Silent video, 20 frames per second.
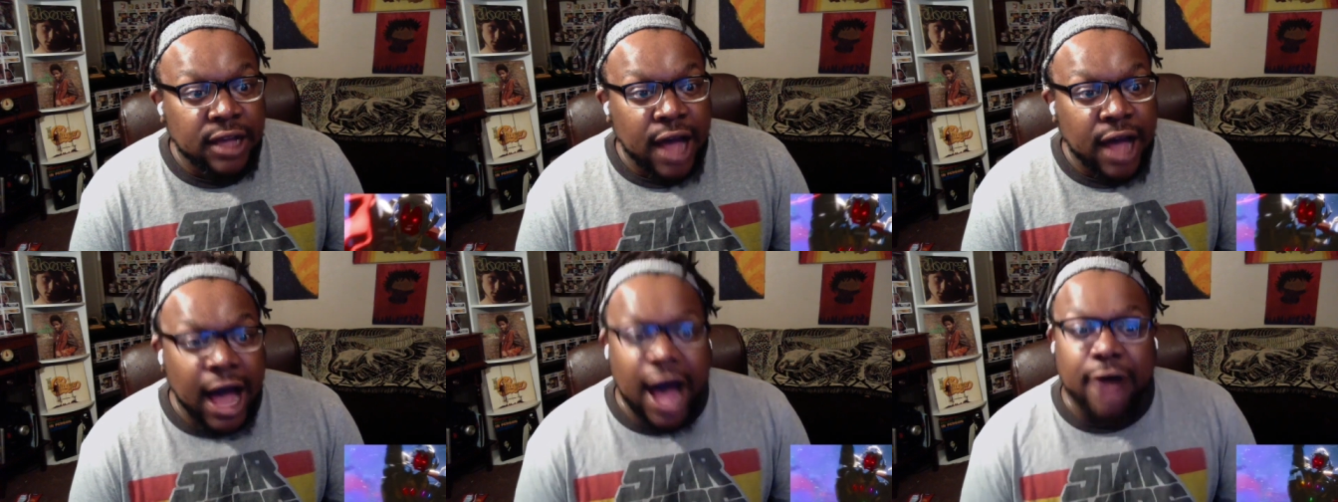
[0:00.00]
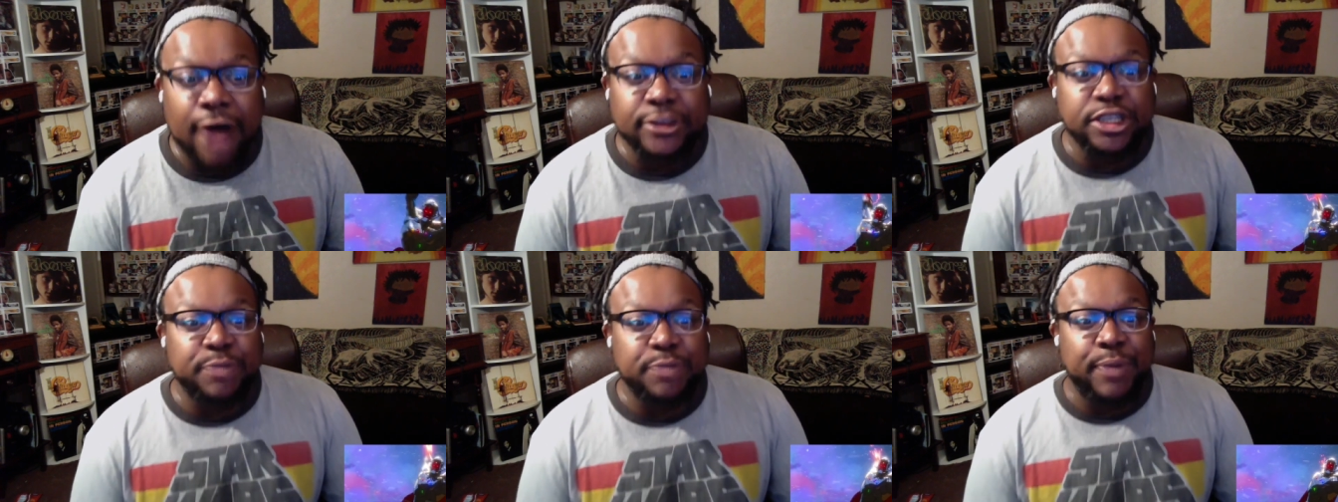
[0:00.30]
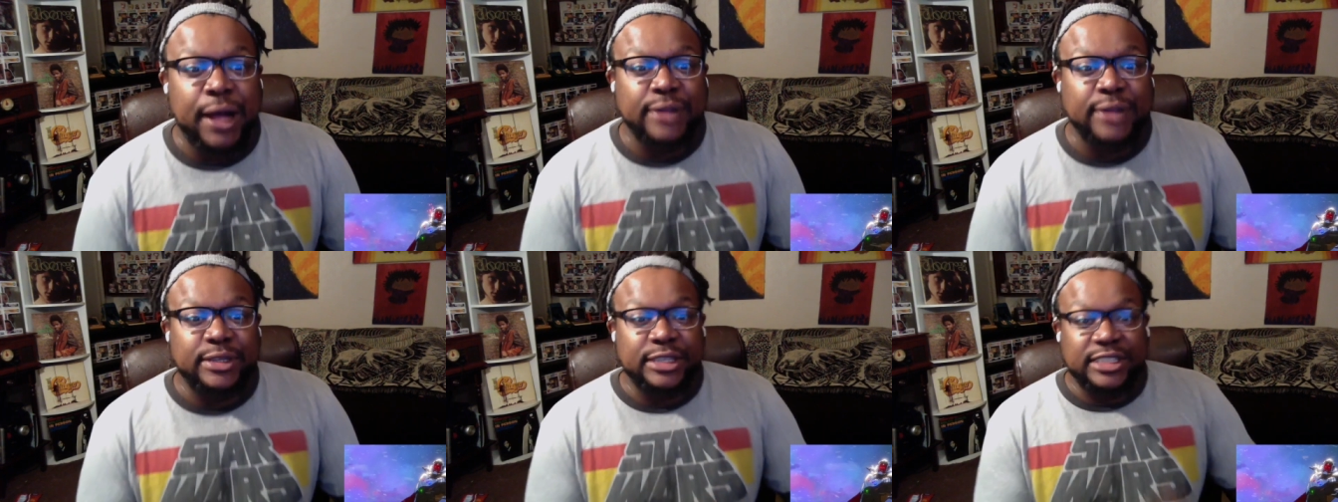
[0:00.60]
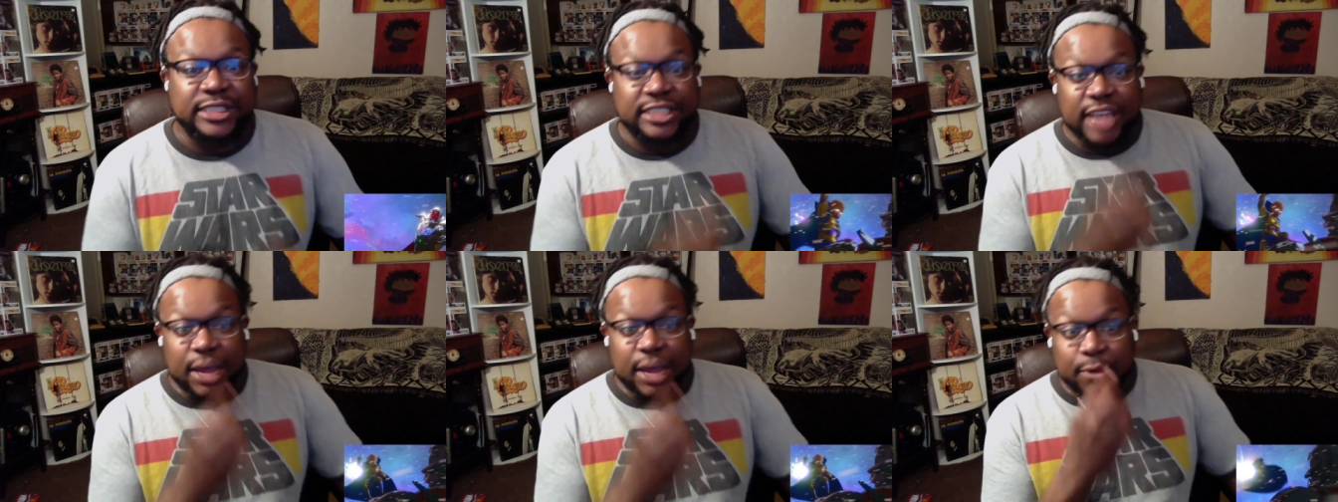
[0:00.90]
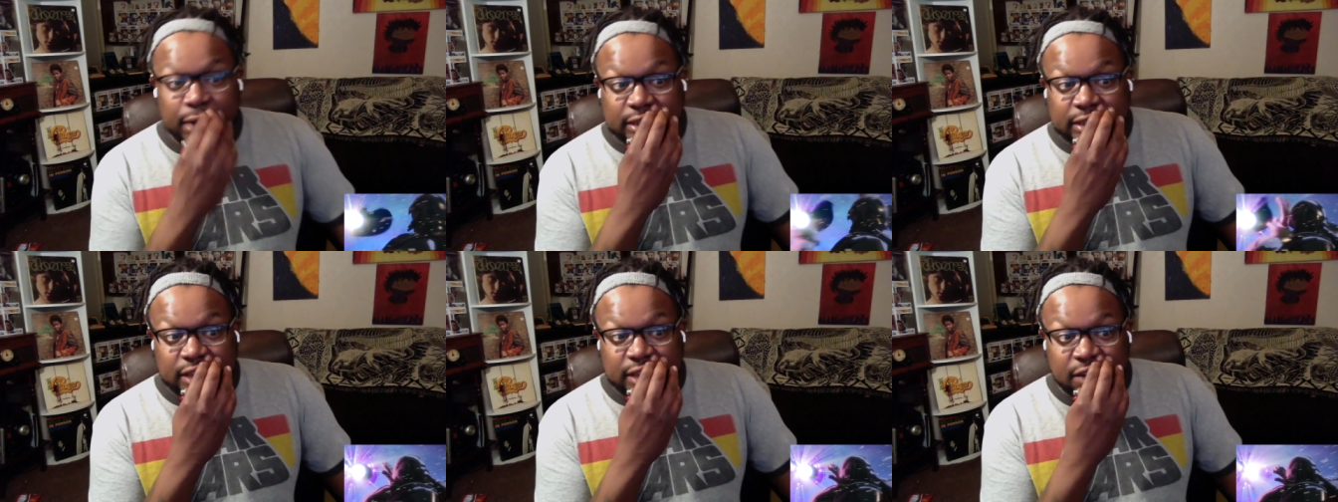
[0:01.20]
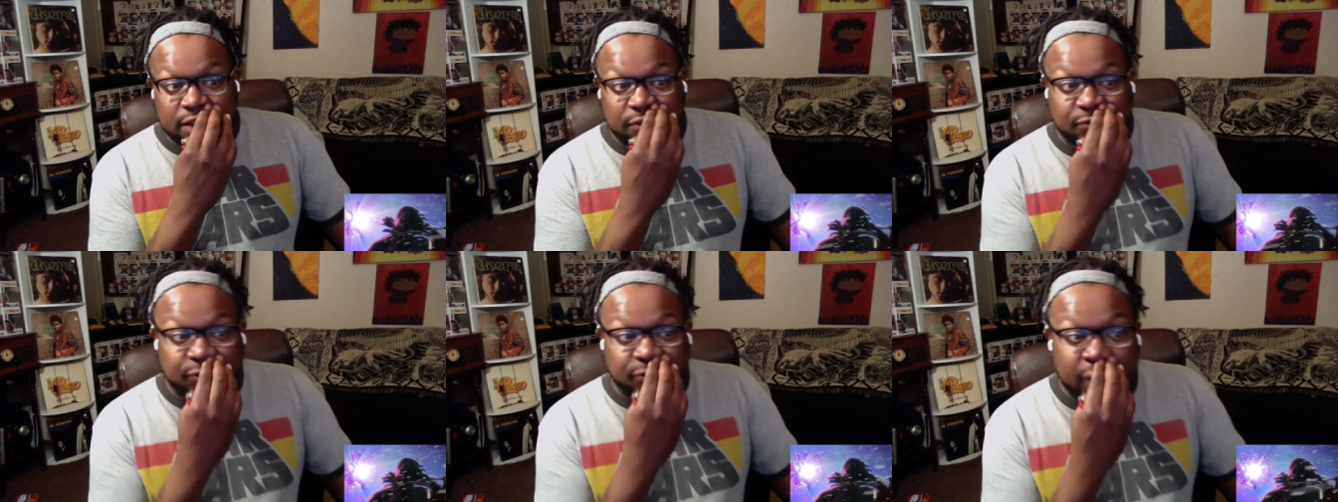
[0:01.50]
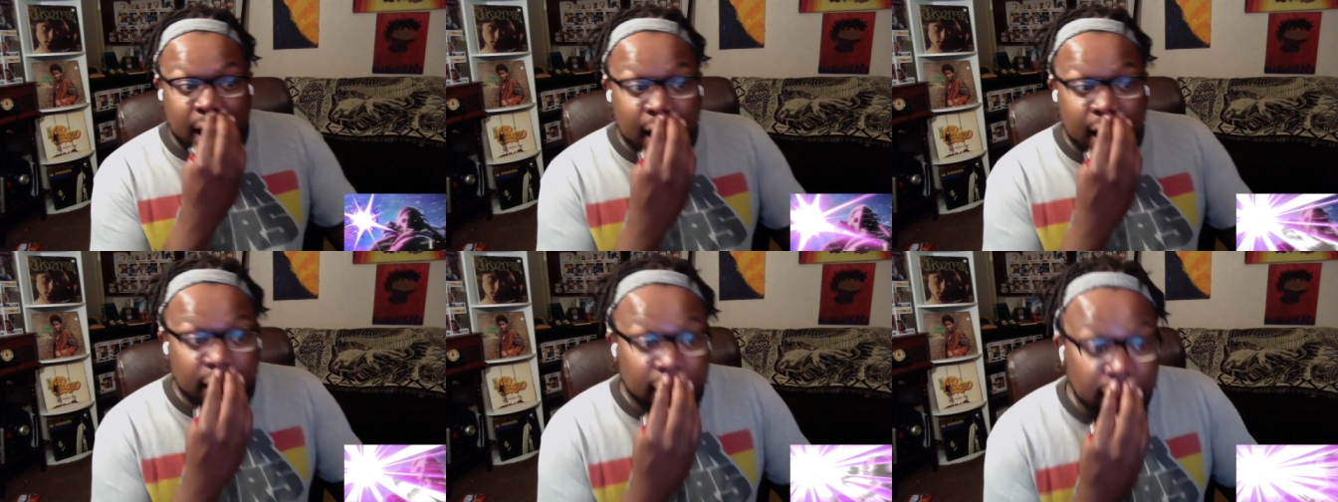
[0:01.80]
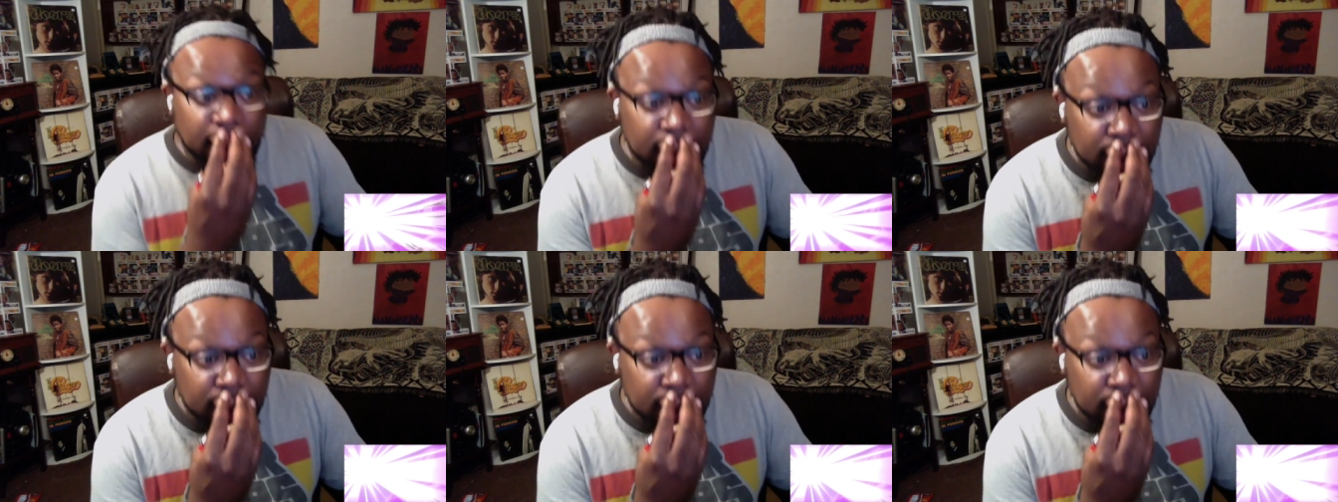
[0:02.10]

I was about to say, what the fuck?